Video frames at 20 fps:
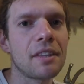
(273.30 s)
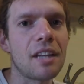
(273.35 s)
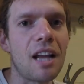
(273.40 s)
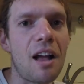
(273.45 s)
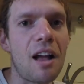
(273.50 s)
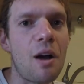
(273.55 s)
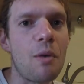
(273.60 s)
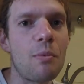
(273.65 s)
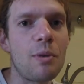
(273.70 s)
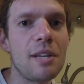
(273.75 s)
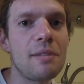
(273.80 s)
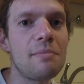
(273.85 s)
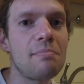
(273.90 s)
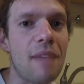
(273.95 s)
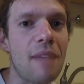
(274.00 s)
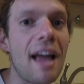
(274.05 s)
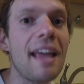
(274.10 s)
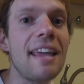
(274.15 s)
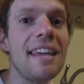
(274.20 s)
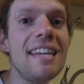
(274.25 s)
Uh, we
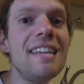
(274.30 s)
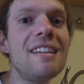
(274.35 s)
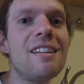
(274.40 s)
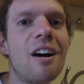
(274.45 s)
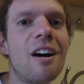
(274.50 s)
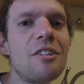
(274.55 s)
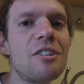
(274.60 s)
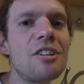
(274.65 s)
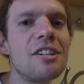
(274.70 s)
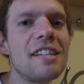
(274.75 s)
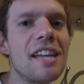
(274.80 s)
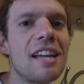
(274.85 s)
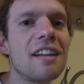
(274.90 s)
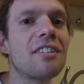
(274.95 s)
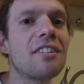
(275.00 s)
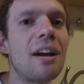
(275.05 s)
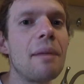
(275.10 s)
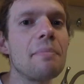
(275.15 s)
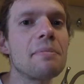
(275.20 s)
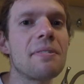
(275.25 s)
I eat
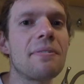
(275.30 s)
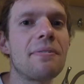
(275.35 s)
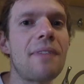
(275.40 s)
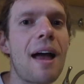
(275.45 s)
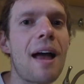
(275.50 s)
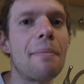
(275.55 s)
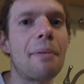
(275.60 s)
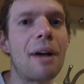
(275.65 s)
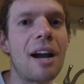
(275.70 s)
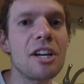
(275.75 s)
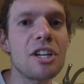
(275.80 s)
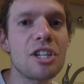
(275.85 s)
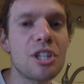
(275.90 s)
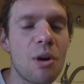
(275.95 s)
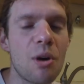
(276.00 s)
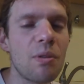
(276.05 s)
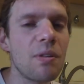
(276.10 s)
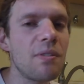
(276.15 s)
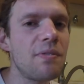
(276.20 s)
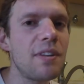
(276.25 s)
110 grams of fiber. I
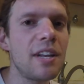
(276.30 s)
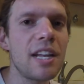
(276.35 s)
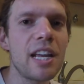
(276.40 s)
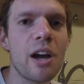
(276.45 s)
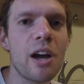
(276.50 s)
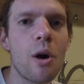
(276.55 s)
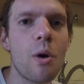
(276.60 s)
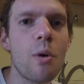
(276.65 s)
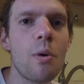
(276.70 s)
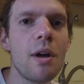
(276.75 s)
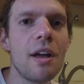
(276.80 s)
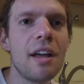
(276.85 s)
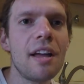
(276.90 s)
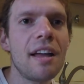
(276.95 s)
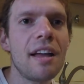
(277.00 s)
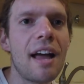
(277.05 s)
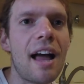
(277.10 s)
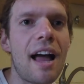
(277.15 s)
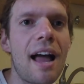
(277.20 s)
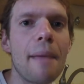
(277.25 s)
show the video
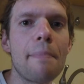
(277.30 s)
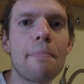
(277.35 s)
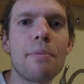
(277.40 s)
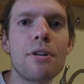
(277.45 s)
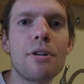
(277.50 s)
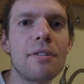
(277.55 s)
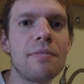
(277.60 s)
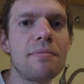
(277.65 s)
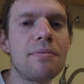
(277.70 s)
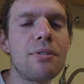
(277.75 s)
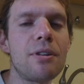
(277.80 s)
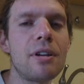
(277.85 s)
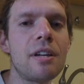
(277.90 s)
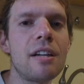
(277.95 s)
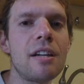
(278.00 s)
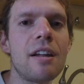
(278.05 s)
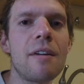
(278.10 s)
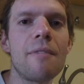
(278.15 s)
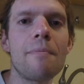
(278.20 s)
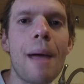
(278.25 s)
I put put
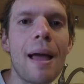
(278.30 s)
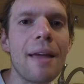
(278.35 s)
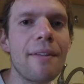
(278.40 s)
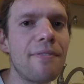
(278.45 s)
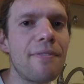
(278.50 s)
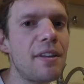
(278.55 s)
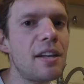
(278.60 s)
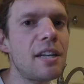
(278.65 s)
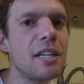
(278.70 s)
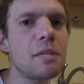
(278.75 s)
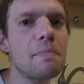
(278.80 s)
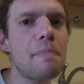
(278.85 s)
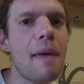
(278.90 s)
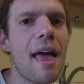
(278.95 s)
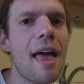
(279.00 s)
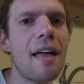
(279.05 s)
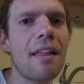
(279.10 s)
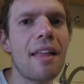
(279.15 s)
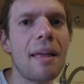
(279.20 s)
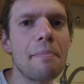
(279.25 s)
into
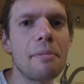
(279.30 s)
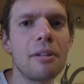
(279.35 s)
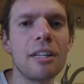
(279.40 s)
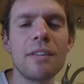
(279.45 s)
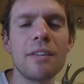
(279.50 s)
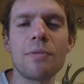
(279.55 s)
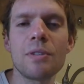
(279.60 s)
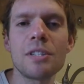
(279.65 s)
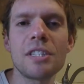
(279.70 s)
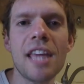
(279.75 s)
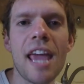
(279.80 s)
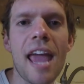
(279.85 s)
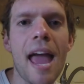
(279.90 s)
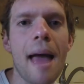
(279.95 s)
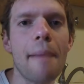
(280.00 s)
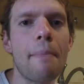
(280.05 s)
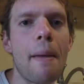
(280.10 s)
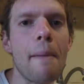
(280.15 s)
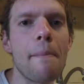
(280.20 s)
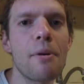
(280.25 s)
MyFitnessPal, I believe was the
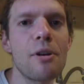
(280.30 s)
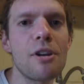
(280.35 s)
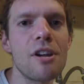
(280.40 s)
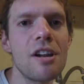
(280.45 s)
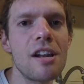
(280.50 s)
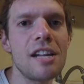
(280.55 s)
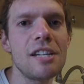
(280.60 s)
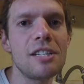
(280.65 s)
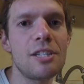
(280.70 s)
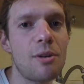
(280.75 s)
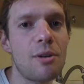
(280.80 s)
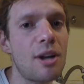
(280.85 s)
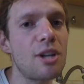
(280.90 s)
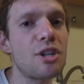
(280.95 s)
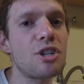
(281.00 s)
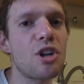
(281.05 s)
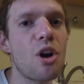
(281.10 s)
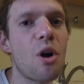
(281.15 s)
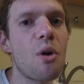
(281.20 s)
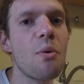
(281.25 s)
app I put it into. I
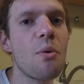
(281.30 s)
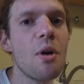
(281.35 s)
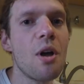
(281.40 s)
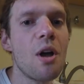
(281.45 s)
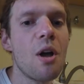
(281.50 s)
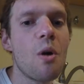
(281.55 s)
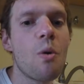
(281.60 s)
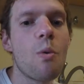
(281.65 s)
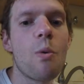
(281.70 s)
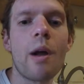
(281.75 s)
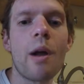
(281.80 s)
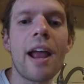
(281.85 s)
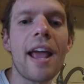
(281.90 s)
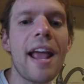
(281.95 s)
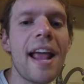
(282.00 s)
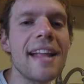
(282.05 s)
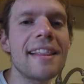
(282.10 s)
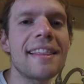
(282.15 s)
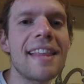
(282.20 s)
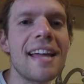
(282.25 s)
show what I
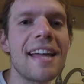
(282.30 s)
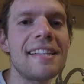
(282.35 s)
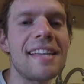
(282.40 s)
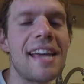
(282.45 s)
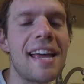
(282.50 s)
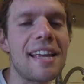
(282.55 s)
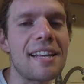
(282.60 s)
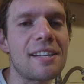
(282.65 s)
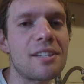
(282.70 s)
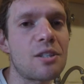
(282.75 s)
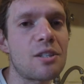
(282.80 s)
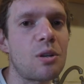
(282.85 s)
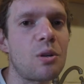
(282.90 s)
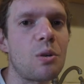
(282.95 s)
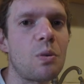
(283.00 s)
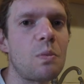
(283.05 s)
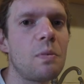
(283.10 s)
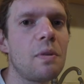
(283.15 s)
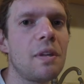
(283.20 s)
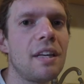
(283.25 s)
ate that day.
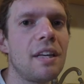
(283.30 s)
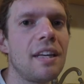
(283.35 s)
So